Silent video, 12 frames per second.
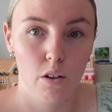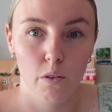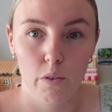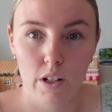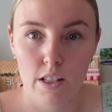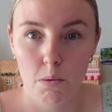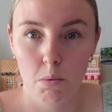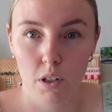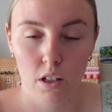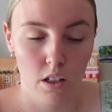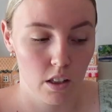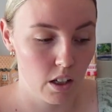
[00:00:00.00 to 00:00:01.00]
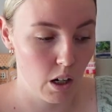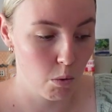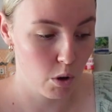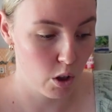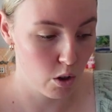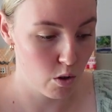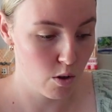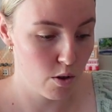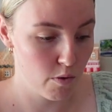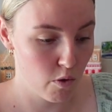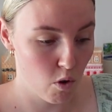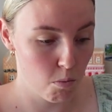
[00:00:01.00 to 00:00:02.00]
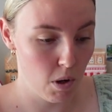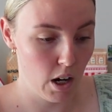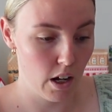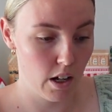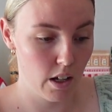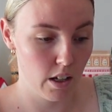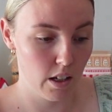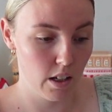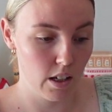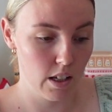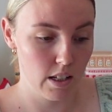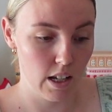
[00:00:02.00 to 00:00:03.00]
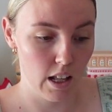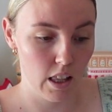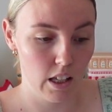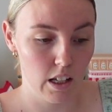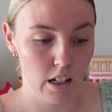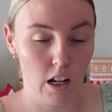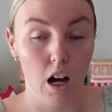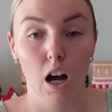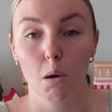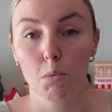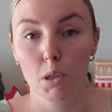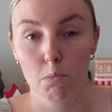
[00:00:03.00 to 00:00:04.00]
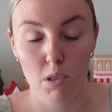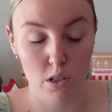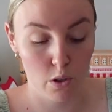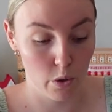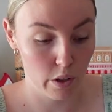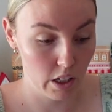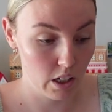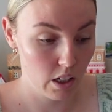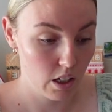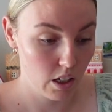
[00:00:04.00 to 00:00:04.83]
recipe that I want to use for my Italian almond biscotti.